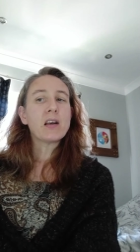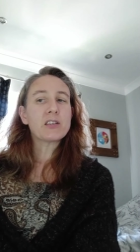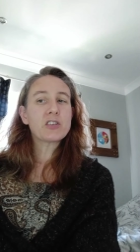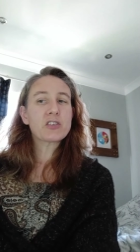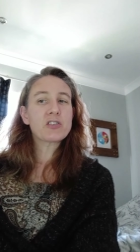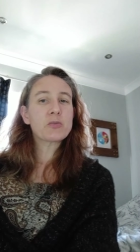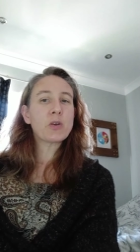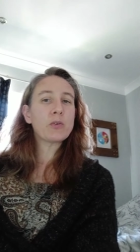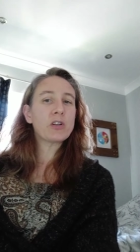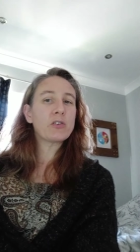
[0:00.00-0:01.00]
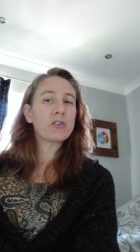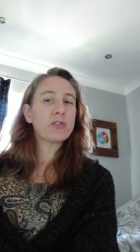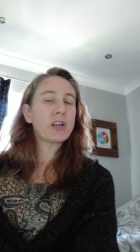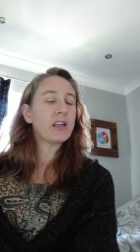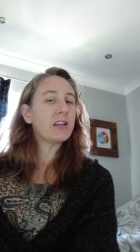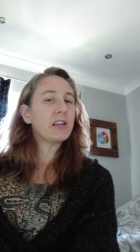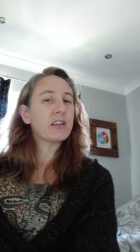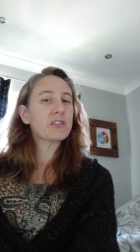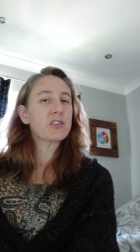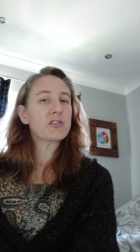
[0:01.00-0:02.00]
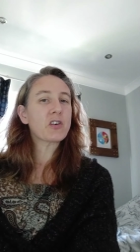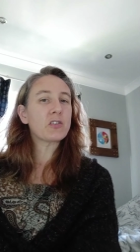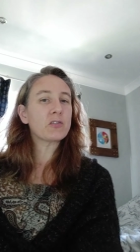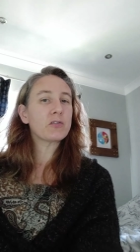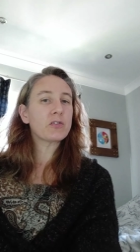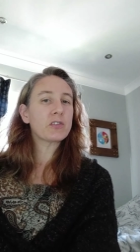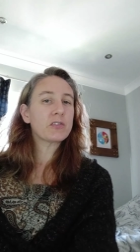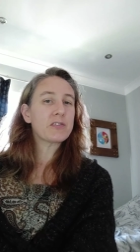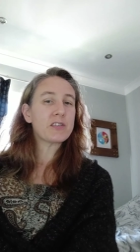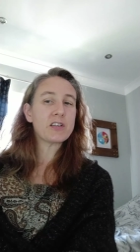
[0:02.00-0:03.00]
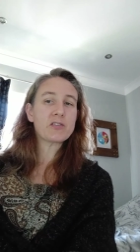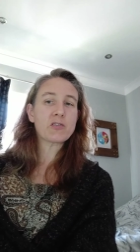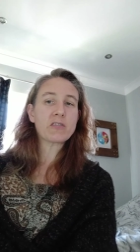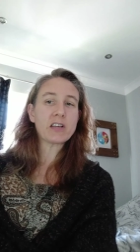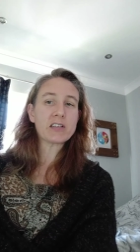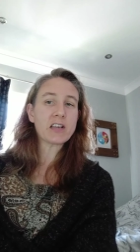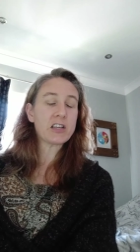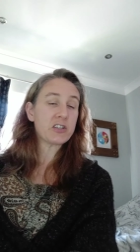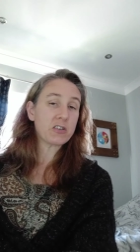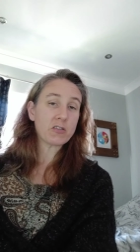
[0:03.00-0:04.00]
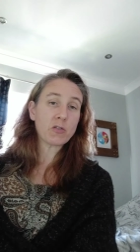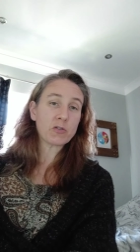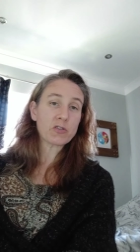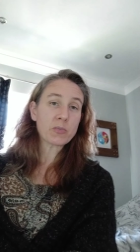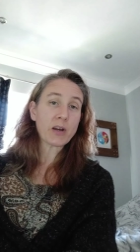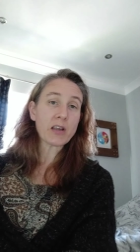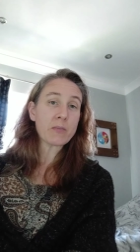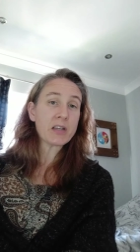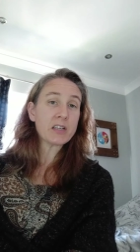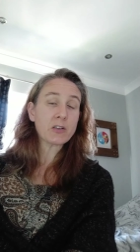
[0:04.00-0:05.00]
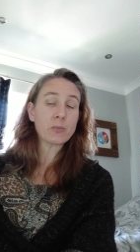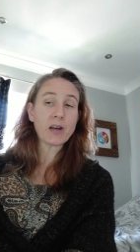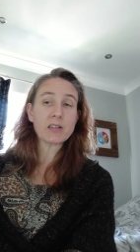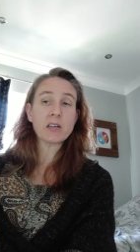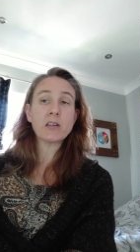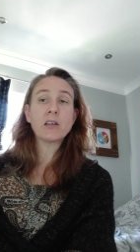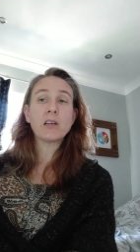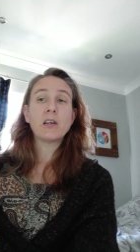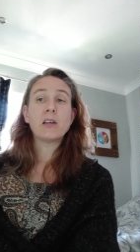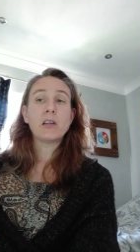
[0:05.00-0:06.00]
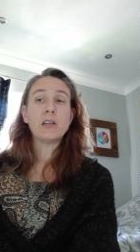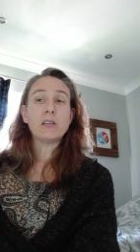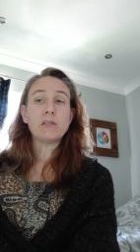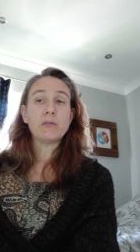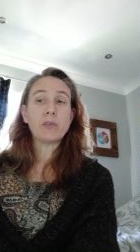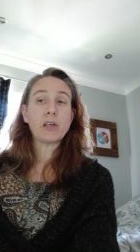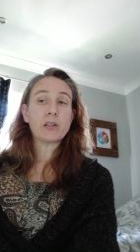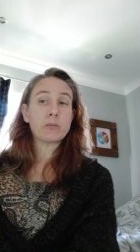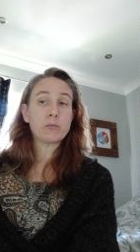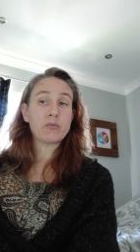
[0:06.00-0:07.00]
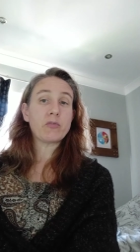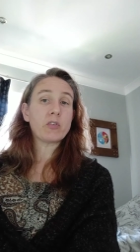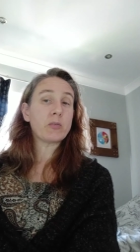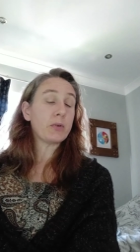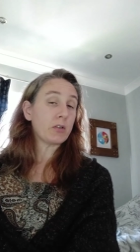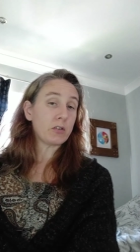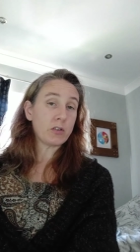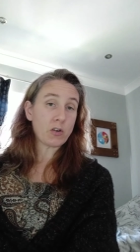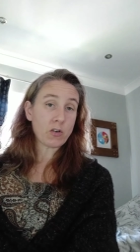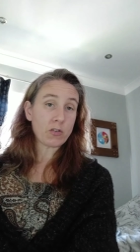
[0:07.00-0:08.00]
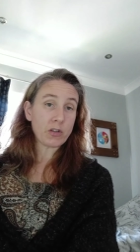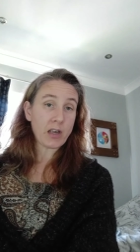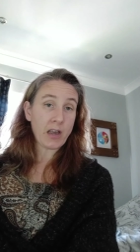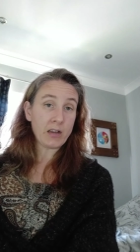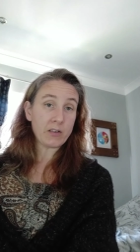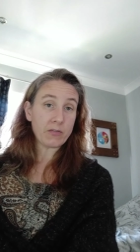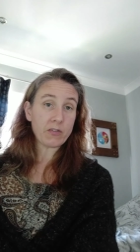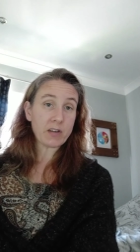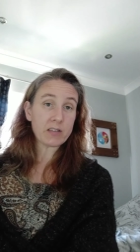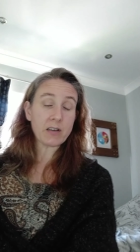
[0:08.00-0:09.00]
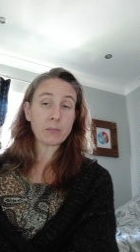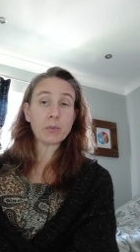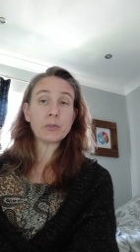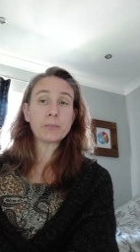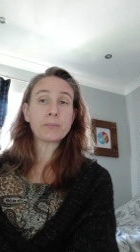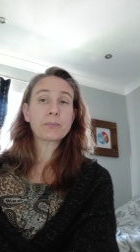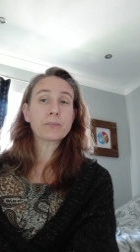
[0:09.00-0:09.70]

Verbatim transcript: And just as we would look for healing to solve disorientation caused by a medical matter, that proverbial knock on the head, for example,